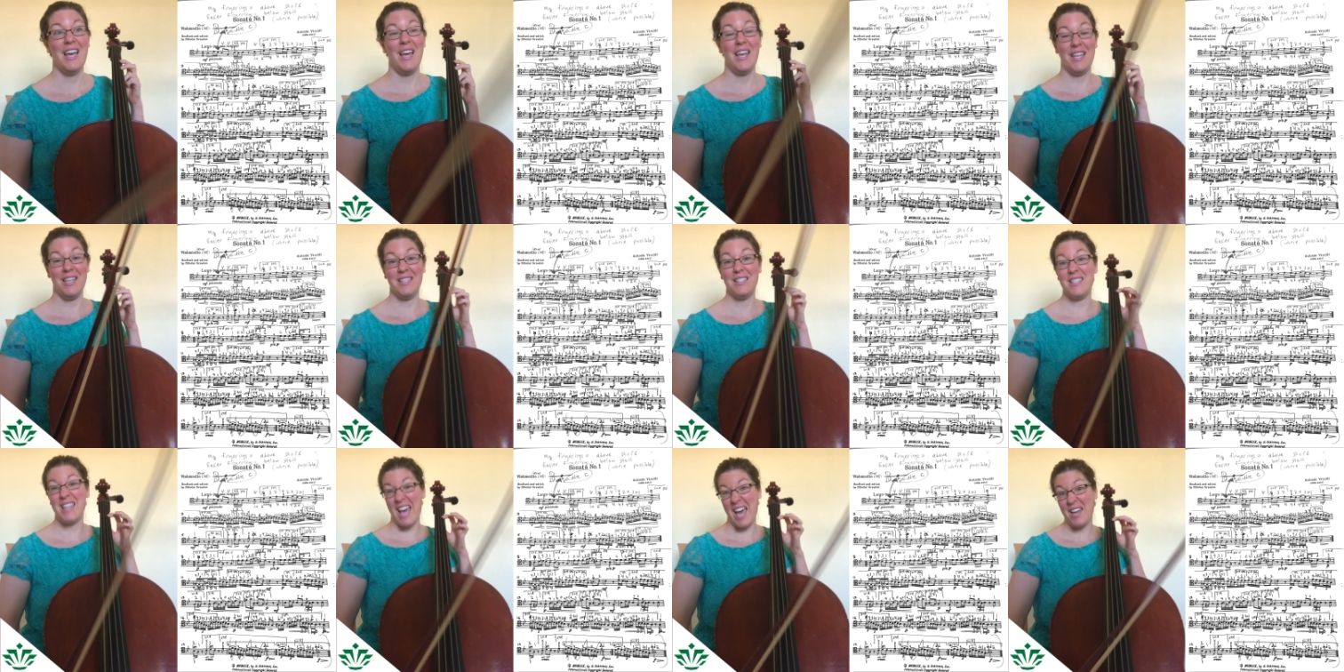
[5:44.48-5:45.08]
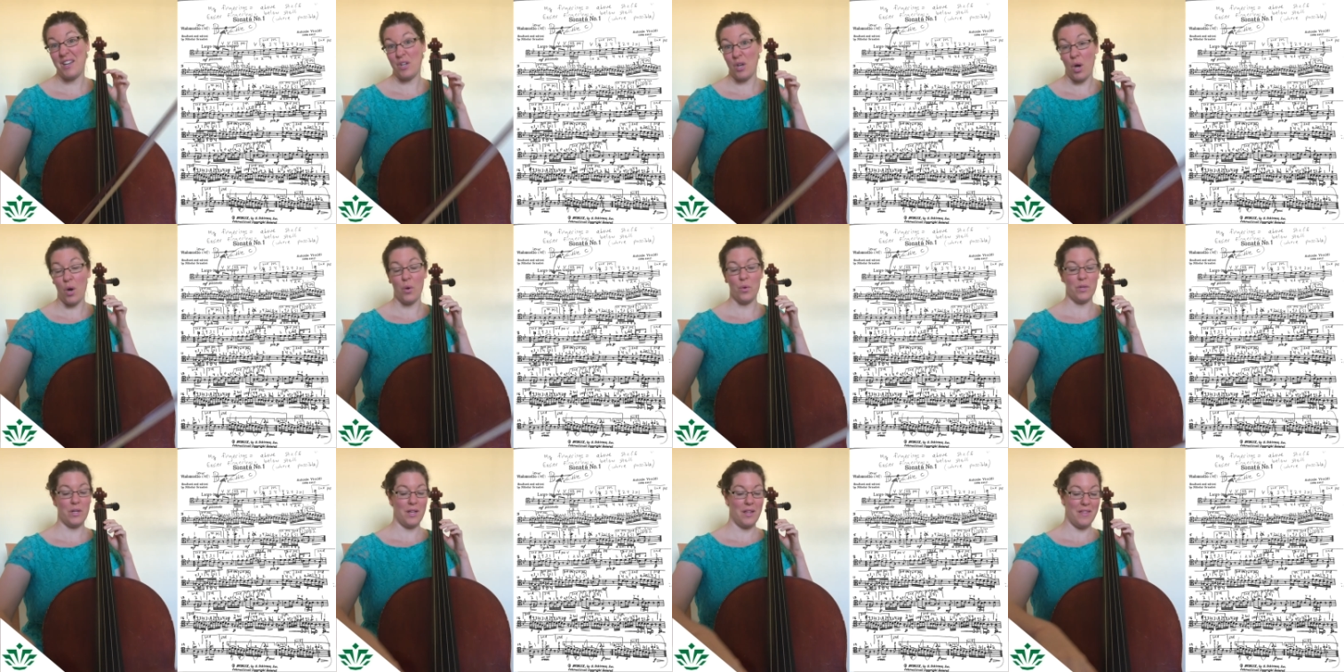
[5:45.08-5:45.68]
is that
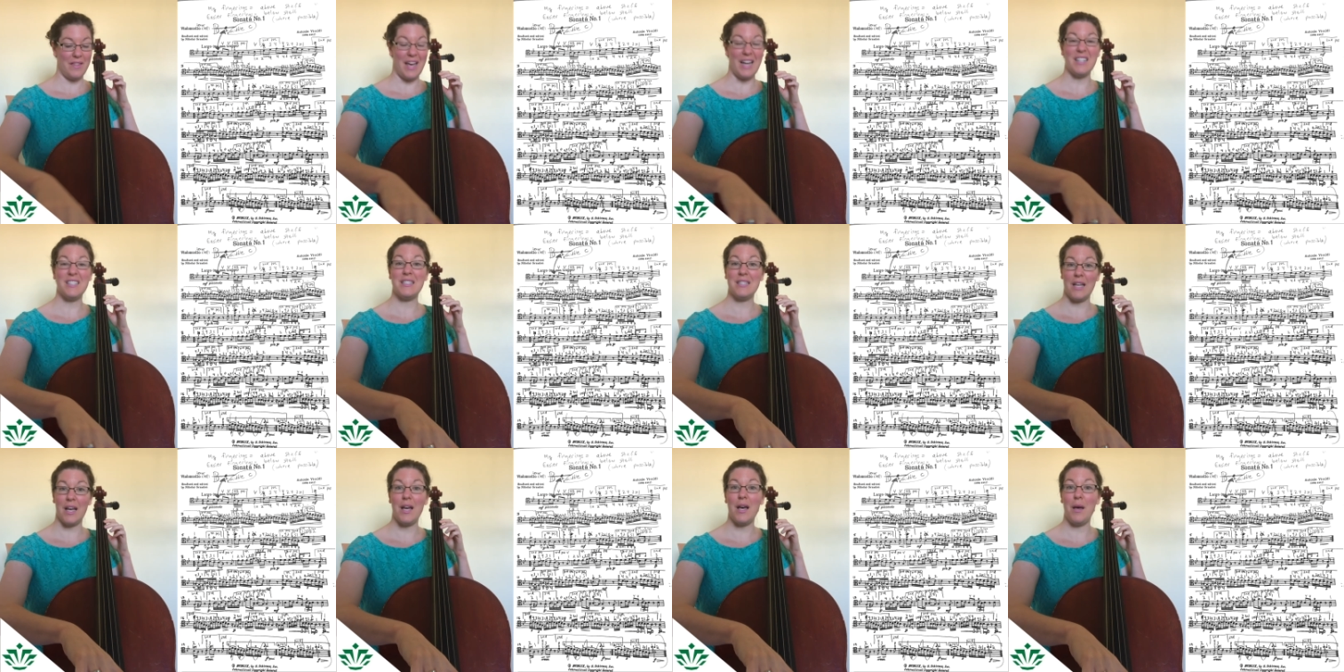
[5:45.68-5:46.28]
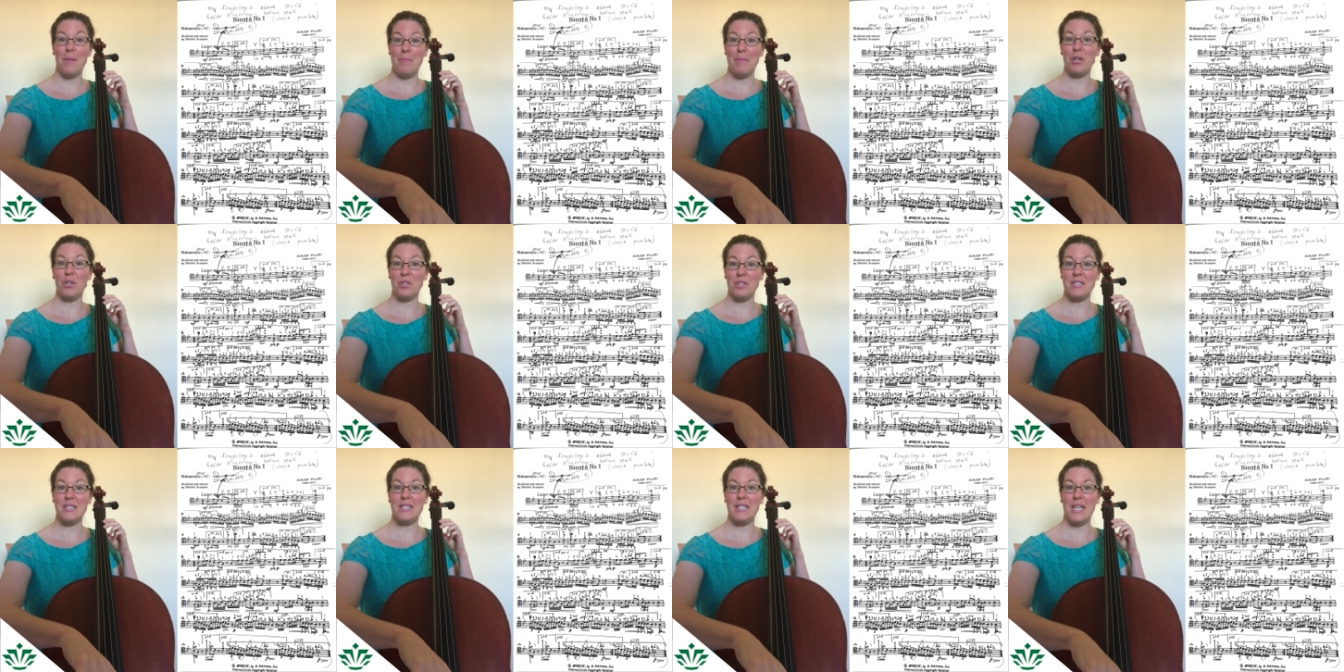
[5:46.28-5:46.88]
note. That's a middle
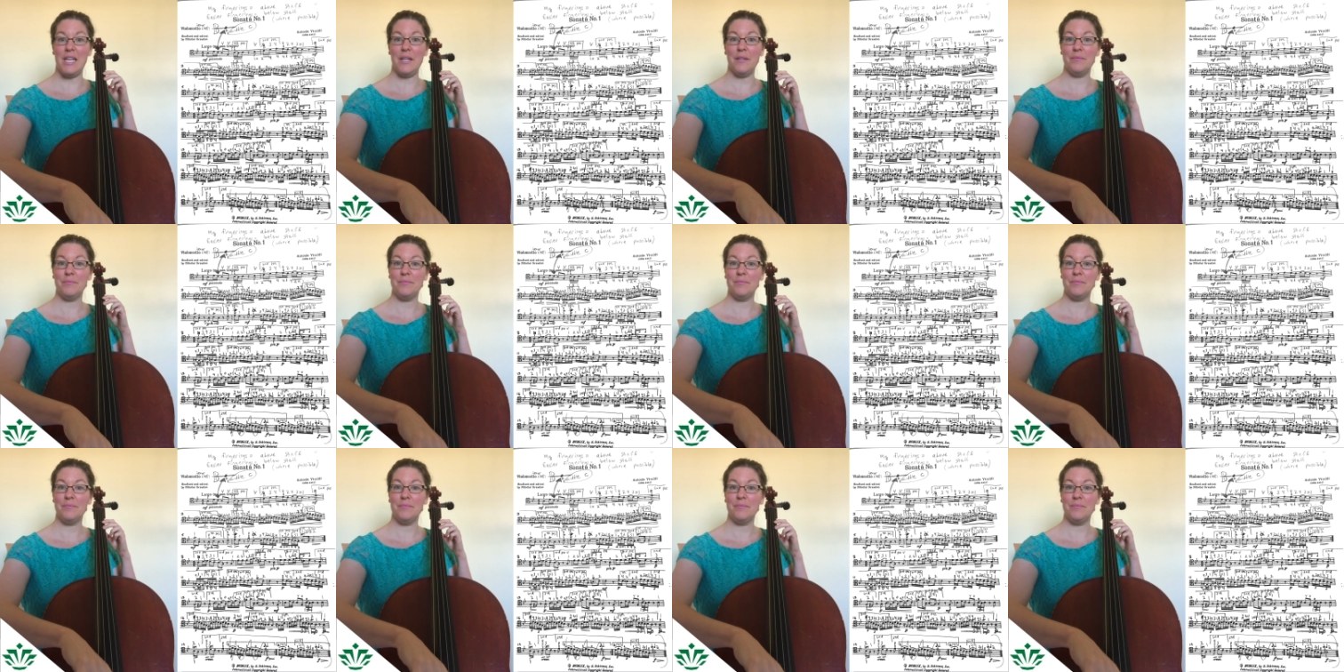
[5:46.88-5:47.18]
C,